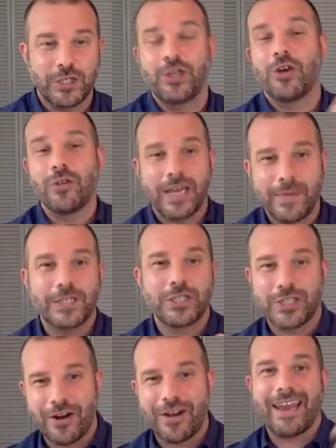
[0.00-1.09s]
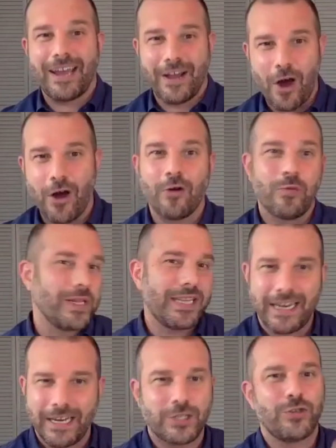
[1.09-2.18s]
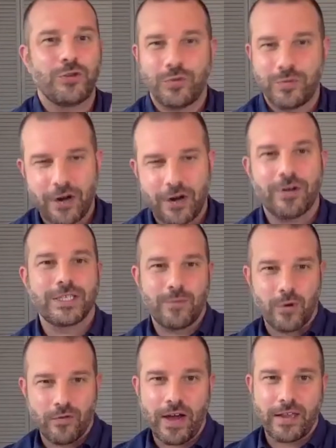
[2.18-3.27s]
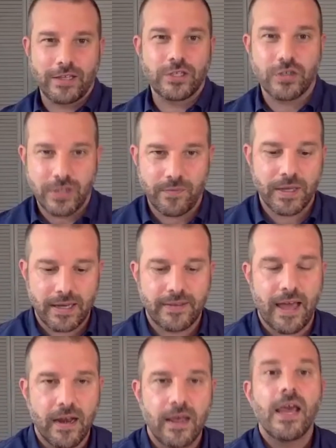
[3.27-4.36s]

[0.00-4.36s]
And the only images they're getting are related to terrorism or violence or something like that.